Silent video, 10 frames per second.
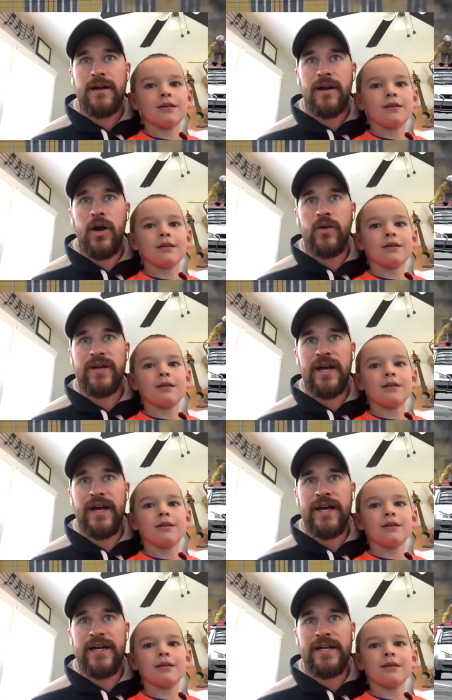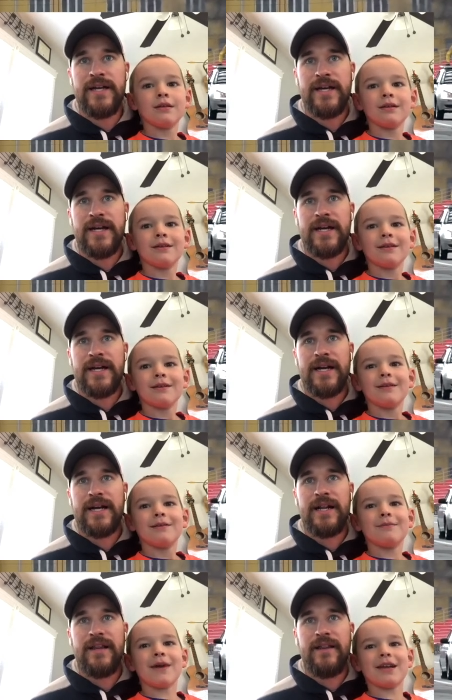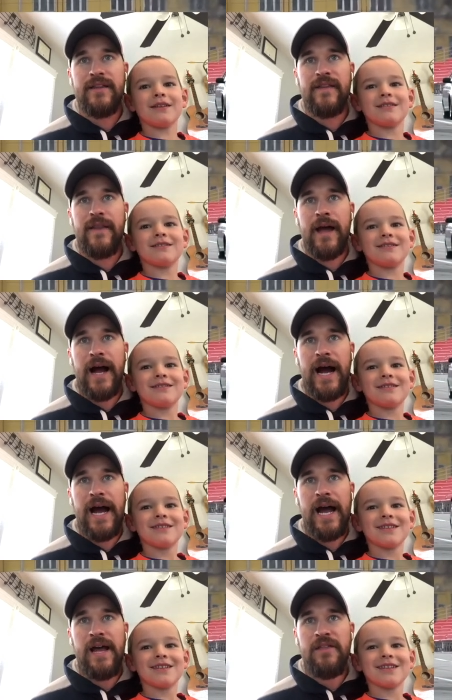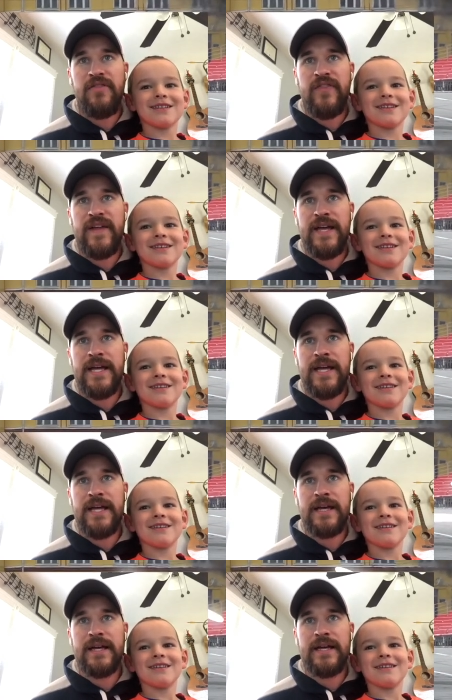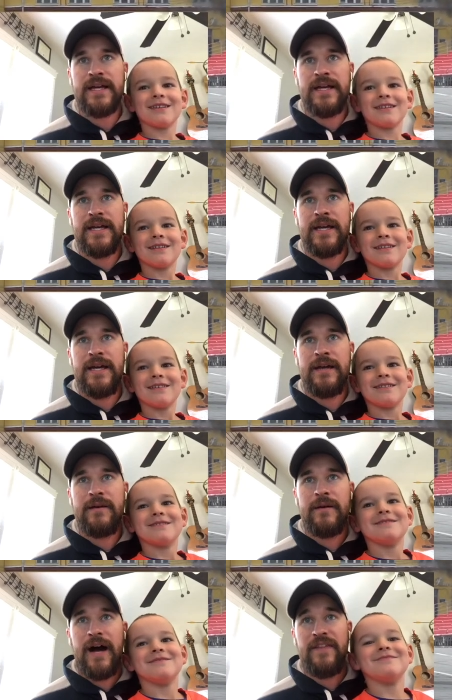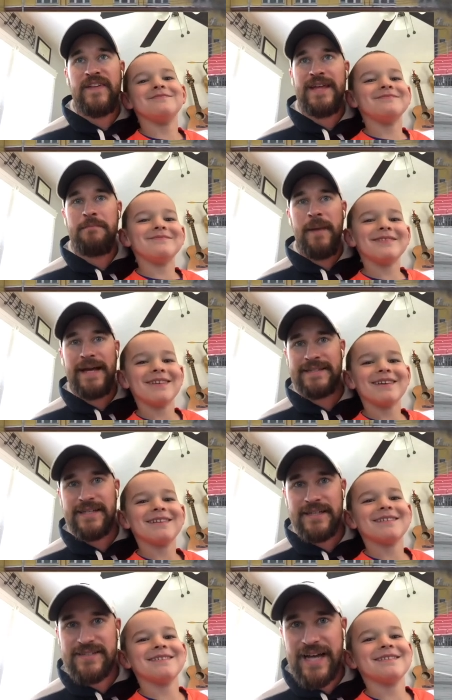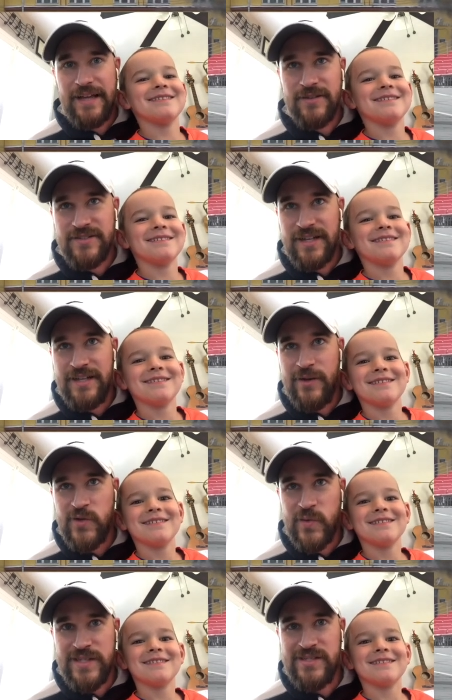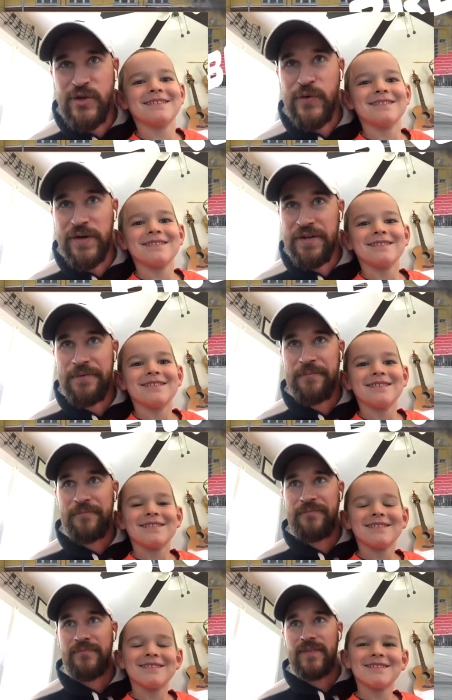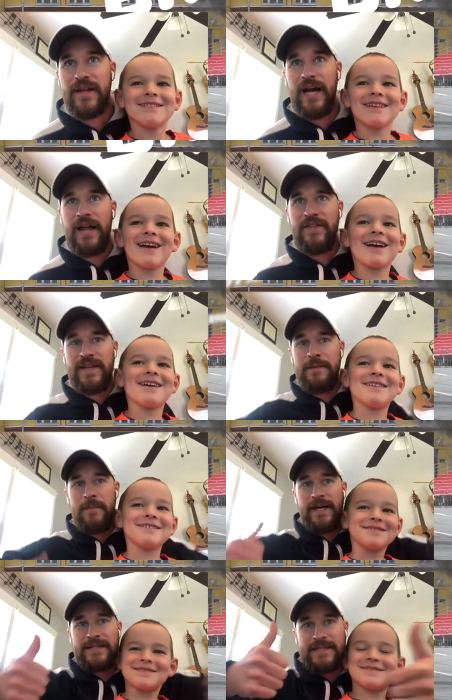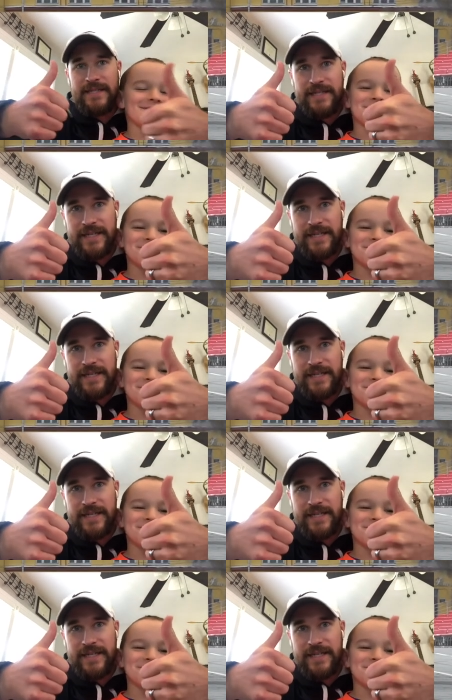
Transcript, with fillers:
Speaker 1: Okay. Make. I think he, I think he makes it. This guy looks like he knows what he's doing. I think he makes it.